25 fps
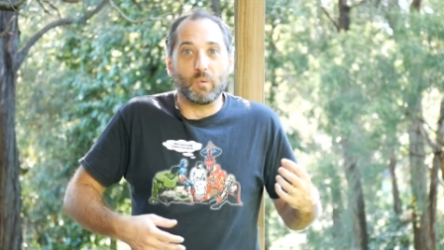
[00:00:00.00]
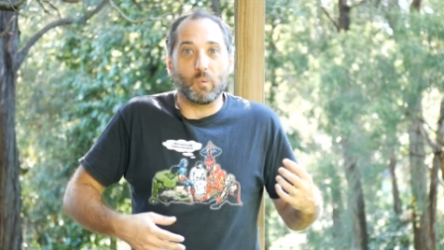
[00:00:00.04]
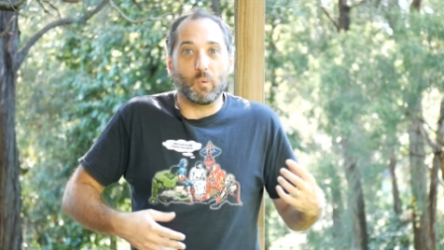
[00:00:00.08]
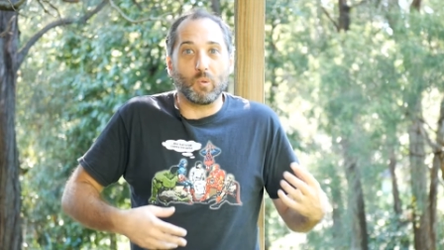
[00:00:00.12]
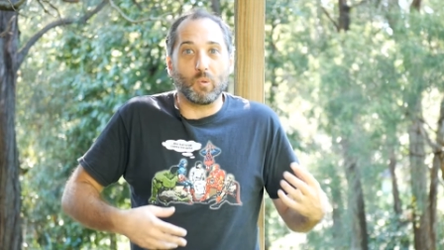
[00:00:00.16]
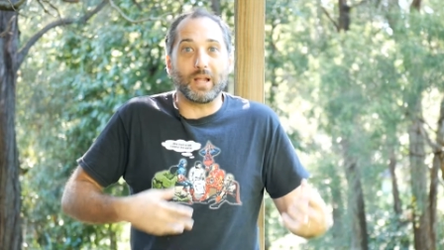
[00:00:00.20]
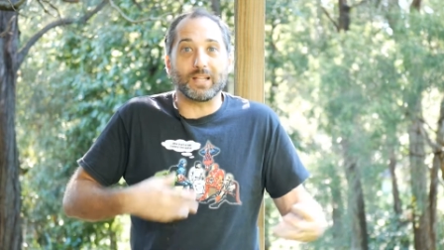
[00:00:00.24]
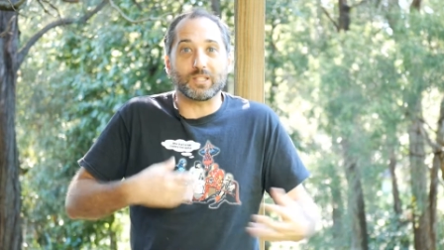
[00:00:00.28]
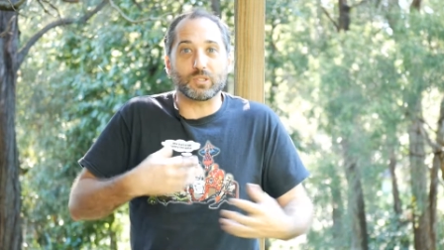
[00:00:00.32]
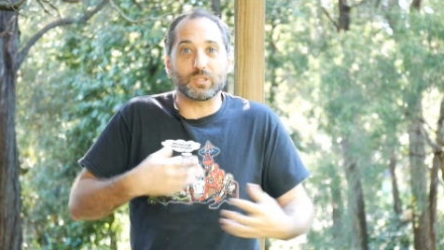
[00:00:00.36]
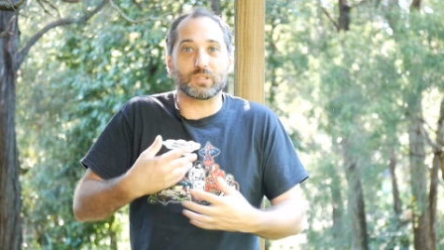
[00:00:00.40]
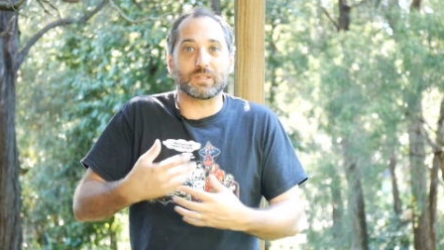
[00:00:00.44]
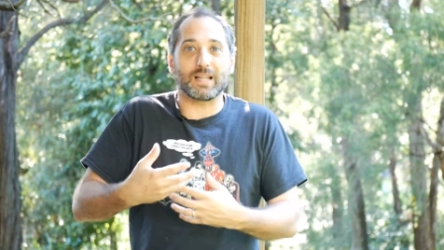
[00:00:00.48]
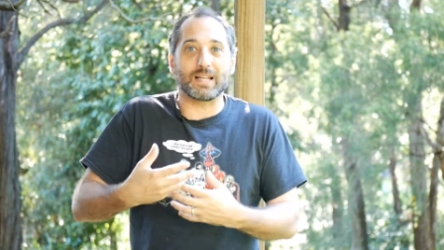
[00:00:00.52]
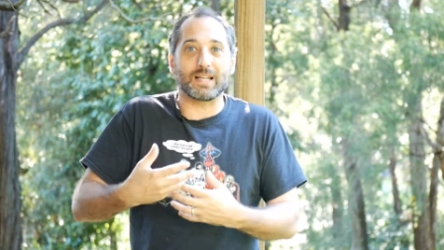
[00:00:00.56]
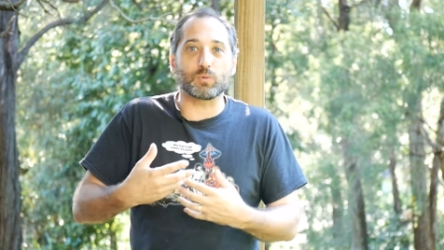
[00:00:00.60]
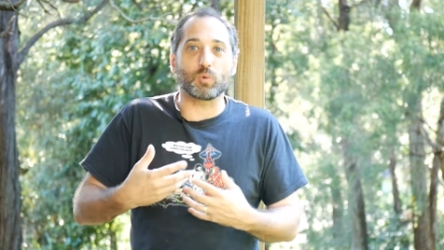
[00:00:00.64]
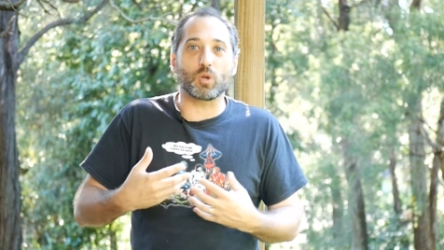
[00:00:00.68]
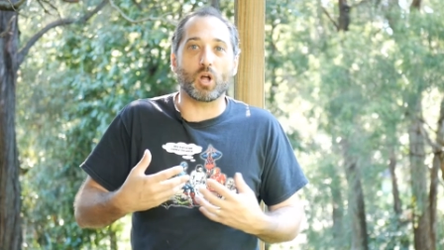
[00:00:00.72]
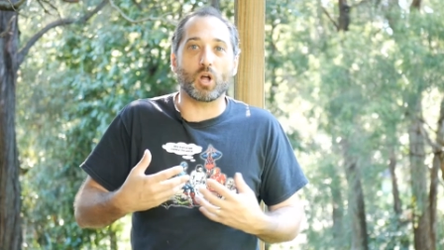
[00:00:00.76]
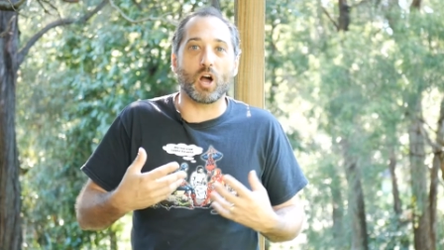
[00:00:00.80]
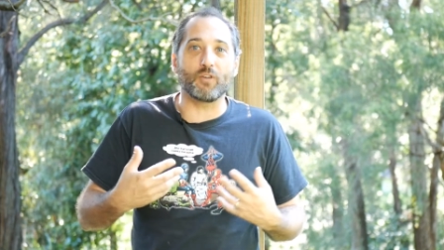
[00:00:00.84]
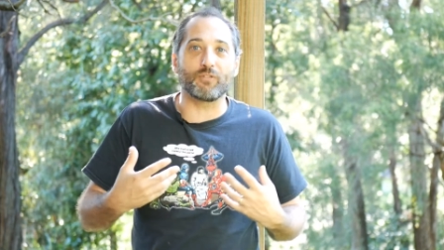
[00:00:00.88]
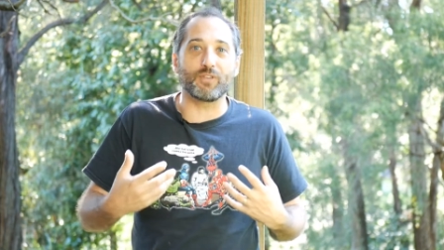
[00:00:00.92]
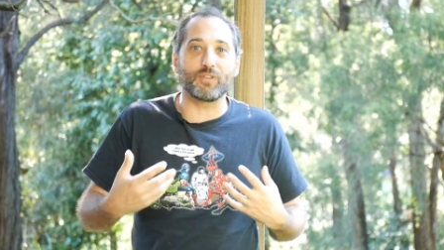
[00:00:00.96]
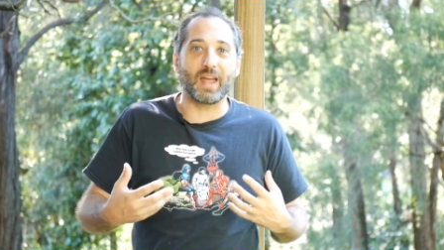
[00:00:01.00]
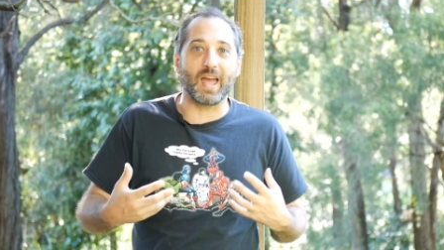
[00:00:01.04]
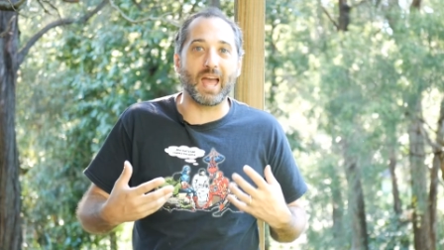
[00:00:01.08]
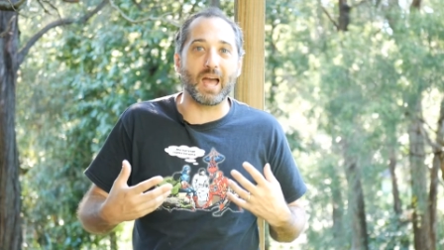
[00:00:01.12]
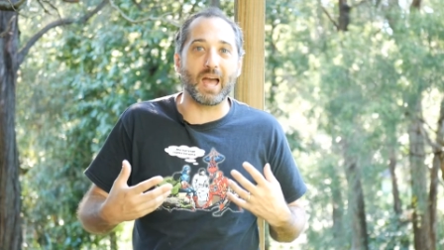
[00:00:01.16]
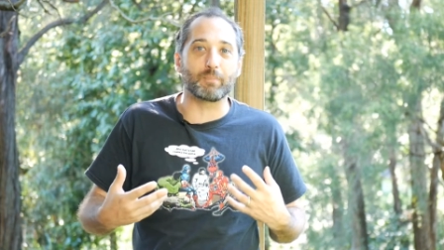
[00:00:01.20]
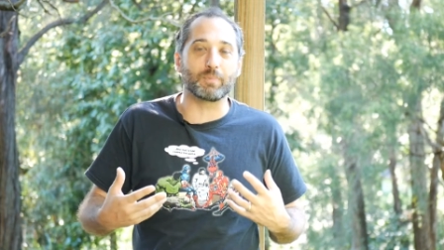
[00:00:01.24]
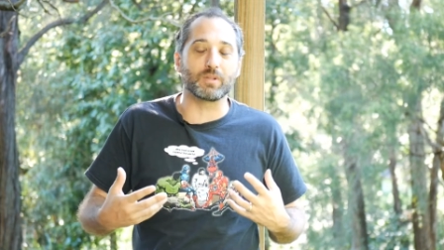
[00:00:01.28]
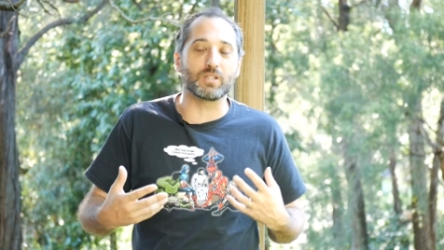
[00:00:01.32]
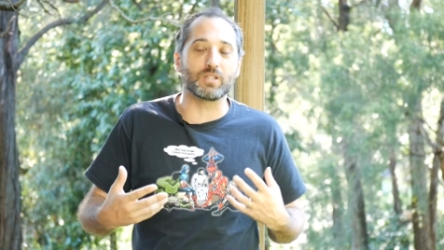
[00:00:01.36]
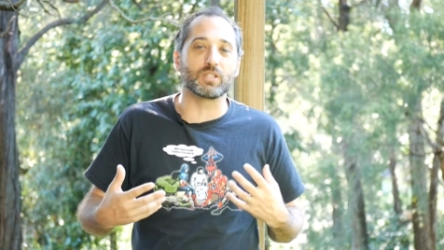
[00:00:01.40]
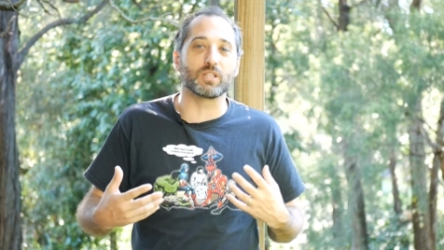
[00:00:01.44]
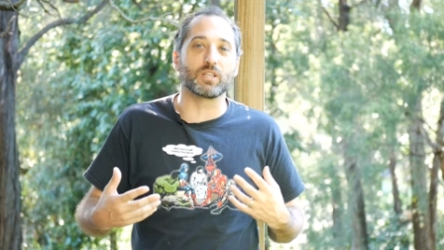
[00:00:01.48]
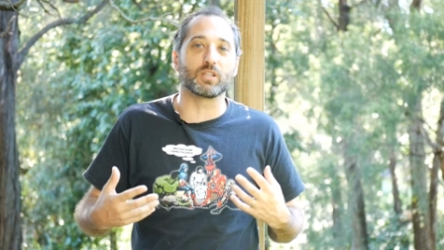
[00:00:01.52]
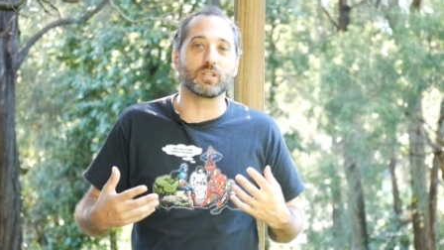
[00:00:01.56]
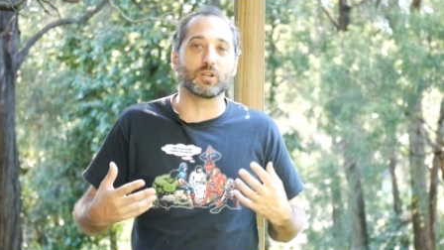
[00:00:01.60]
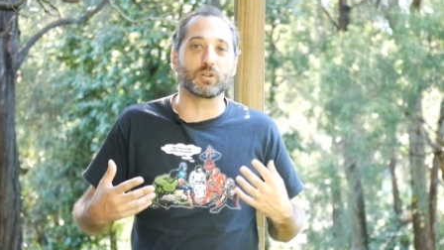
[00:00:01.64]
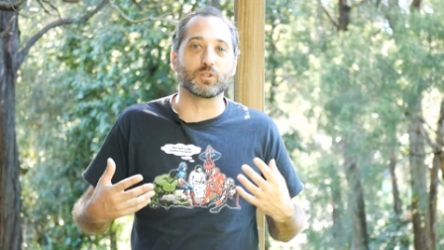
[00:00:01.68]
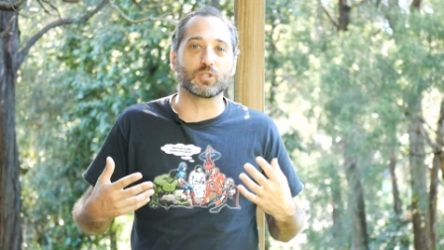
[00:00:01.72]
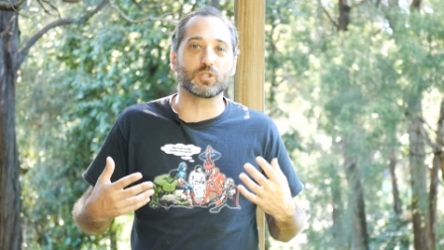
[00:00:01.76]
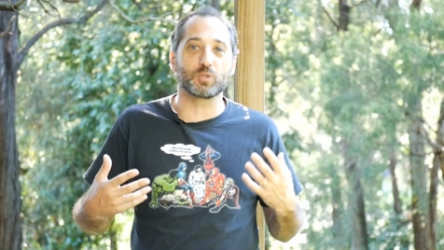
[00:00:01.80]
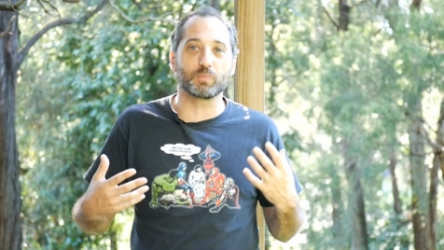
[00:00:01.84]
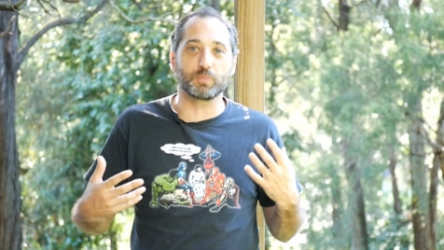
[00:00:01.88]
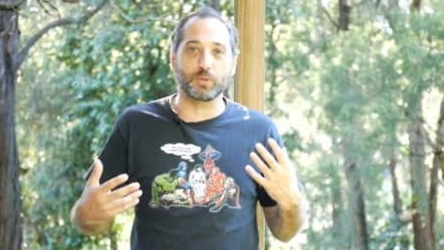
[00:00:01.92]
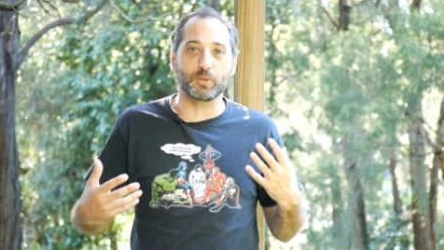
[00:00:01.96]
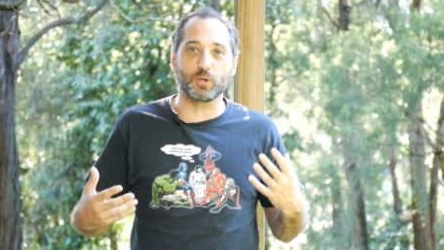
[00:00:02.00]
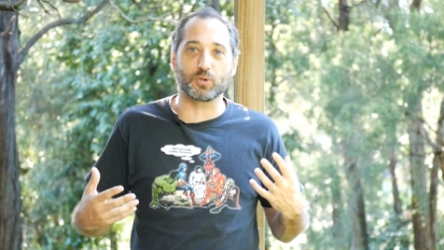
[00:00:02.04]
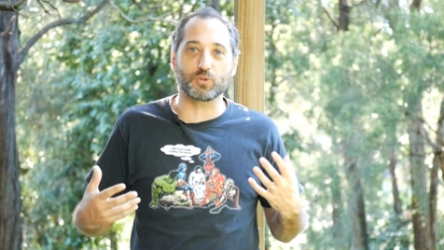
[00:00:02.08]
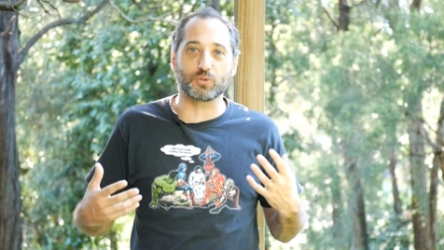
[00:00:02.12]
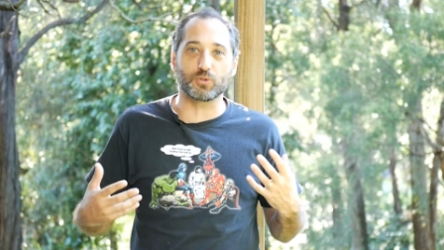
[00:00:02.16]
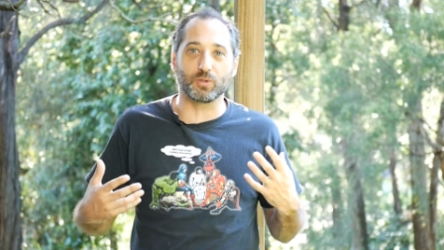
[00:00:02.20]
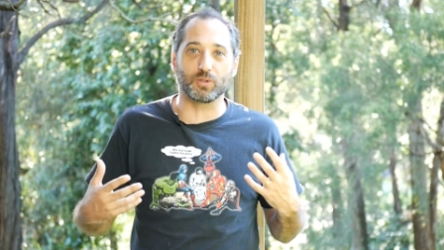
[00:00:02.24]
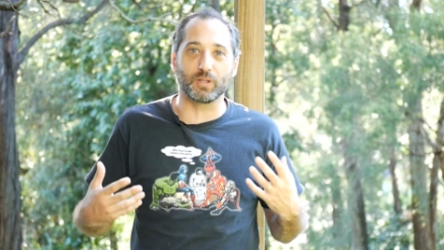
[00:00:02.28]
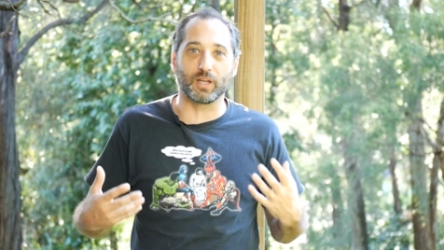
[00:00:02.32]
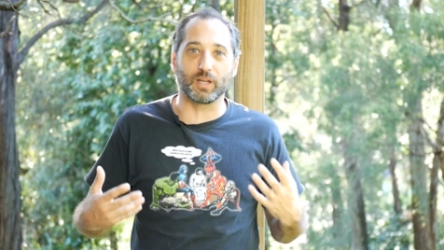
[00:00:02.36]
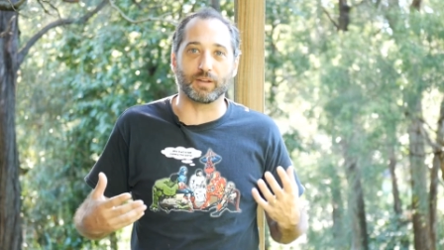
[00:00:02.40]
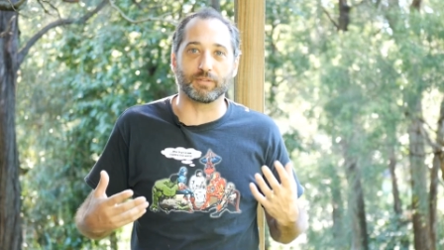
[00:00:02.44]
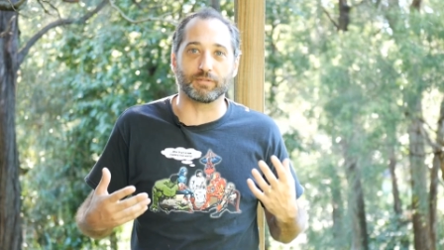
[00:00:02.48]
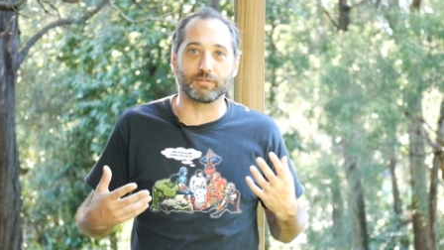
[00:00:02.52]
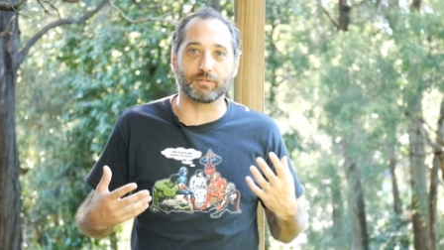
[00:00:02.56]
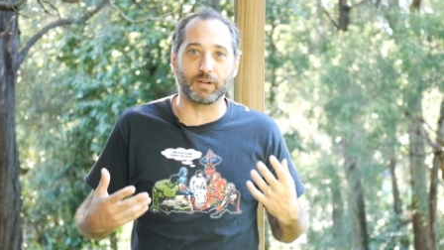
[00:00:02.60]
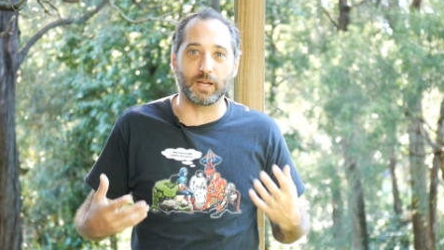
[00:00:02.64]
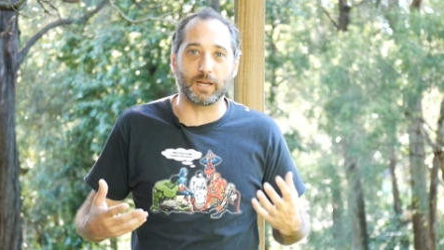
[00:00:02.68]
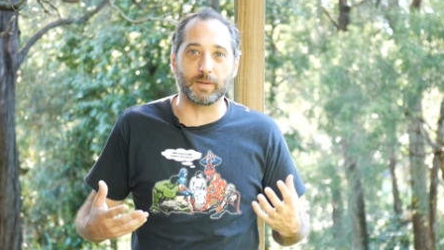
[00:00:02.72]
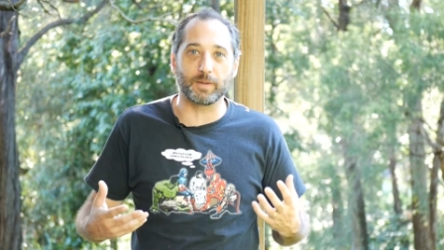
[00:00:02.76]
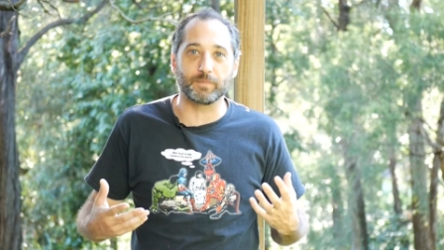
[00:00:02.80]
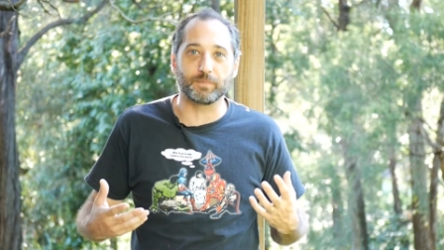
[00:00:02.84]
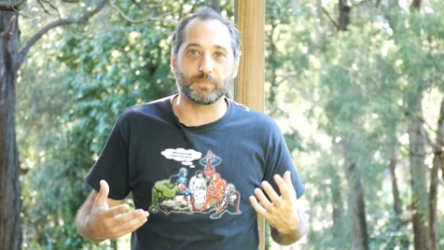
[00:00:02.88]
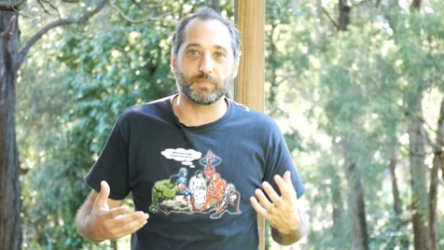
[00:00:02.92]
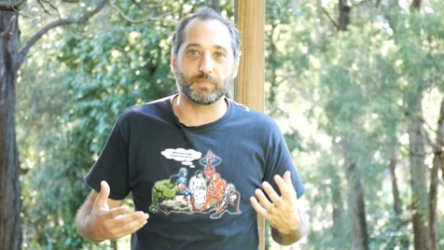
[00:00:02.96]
Well, that's what often happens in our spiritual life, right?